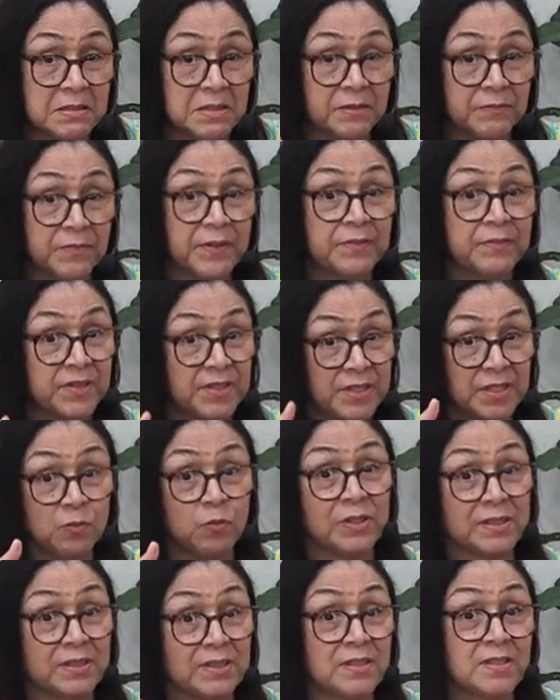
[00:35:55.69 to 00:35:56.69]
if, if it
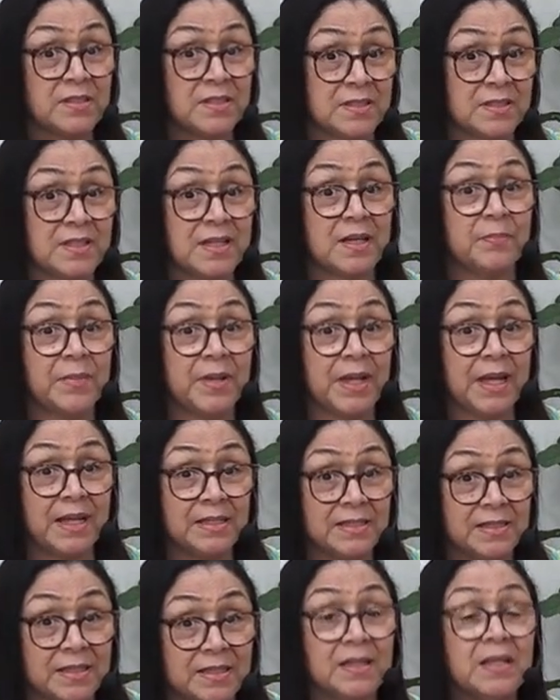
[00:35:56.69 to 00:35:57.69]
what it is you tell me I
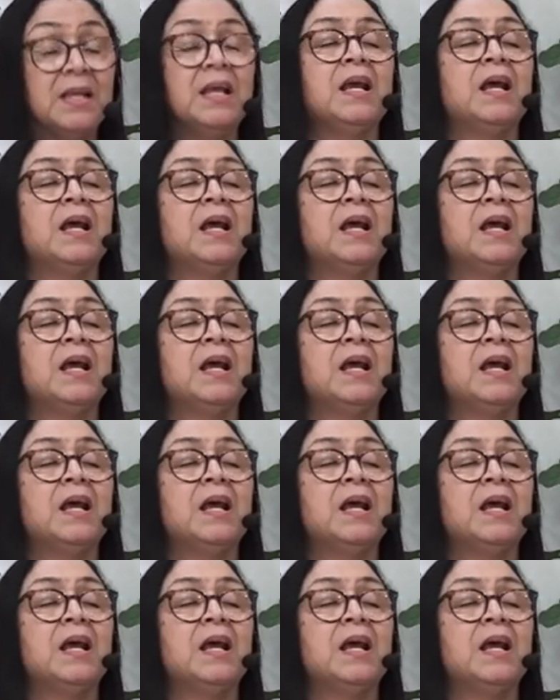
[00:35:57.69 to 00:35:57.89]
did,